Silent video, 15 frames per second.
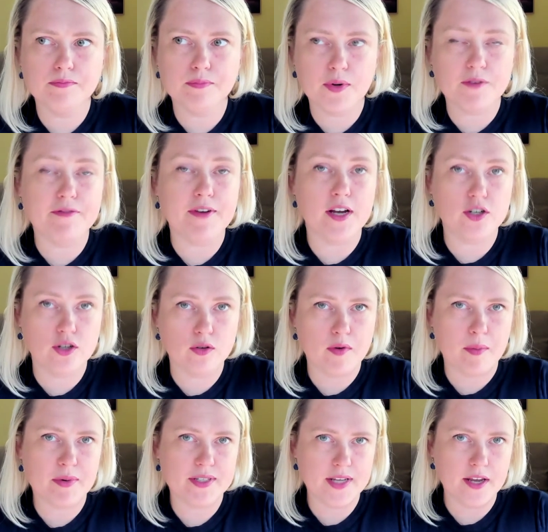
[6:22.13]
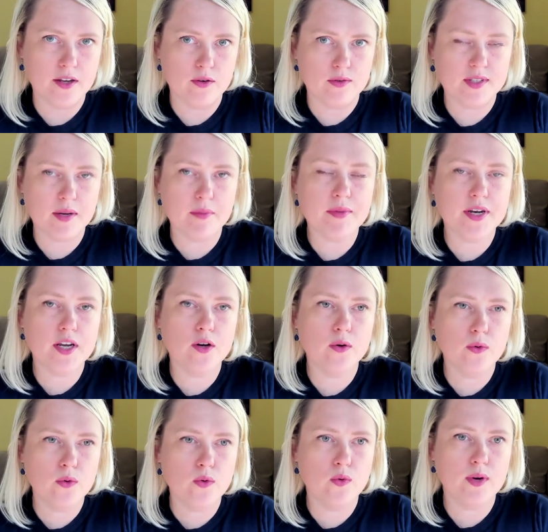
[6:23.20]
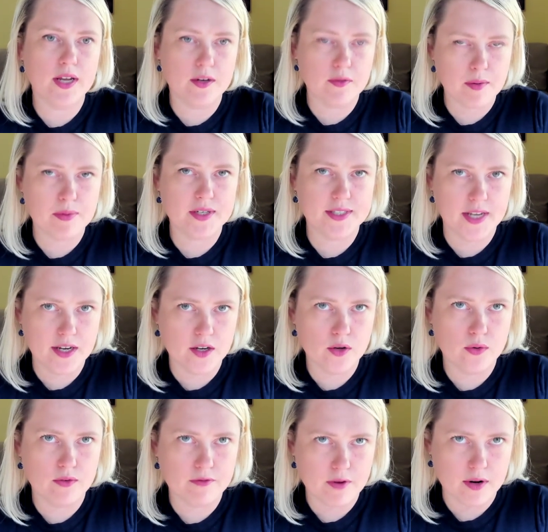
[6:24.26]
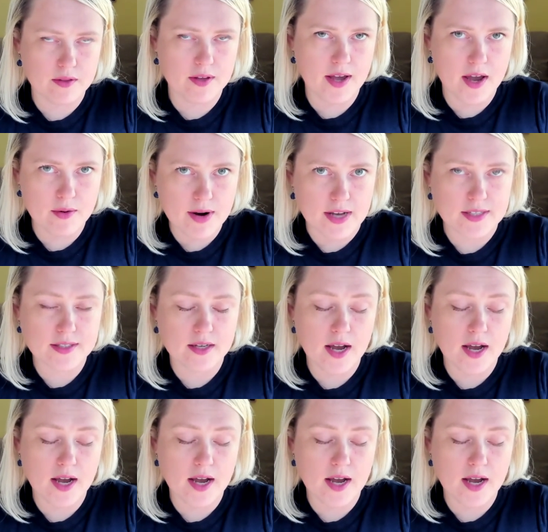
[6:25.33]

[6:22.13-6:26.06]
professional represent you, somebody who can represent you in front of the IRS,